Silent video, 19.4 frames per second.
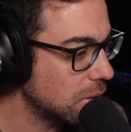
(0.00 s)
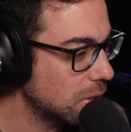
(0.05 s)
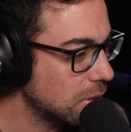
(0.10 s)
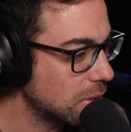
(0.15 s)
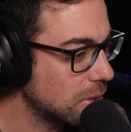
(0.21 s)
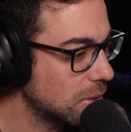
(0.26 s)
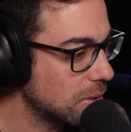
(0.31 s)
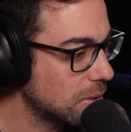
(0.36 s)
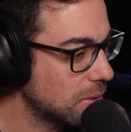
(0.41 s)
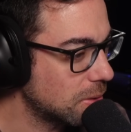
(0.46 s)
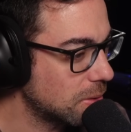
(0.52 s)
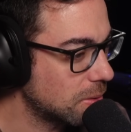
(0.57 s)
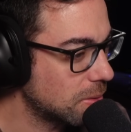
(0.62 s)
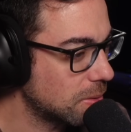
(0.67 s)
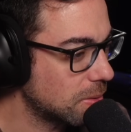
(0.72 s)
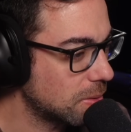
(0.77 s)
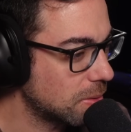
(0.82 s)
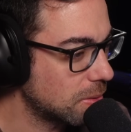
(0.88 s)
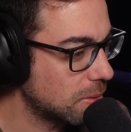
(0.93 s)

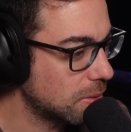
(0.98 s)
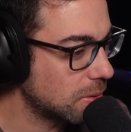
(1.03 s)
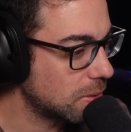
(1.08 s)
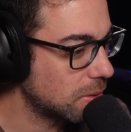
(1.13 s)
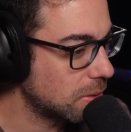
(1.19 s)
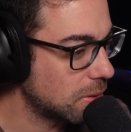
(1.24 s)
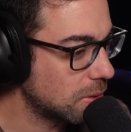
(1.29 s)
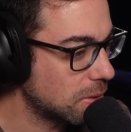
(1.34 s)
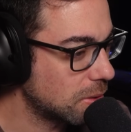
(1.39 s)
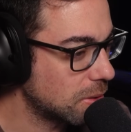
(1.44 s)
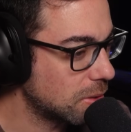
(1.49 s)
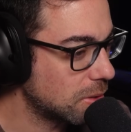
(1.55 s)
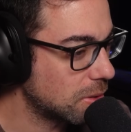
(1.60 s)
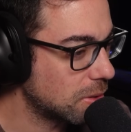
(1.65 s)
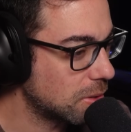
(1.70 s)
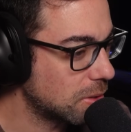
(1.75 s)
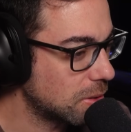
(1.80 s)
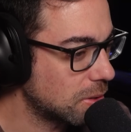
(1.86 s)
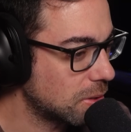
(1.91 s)

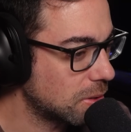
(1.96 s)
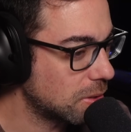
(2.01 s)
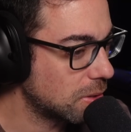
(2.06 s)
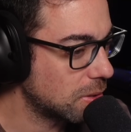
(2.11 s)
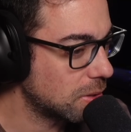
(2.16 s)
No one is speaking in this clip.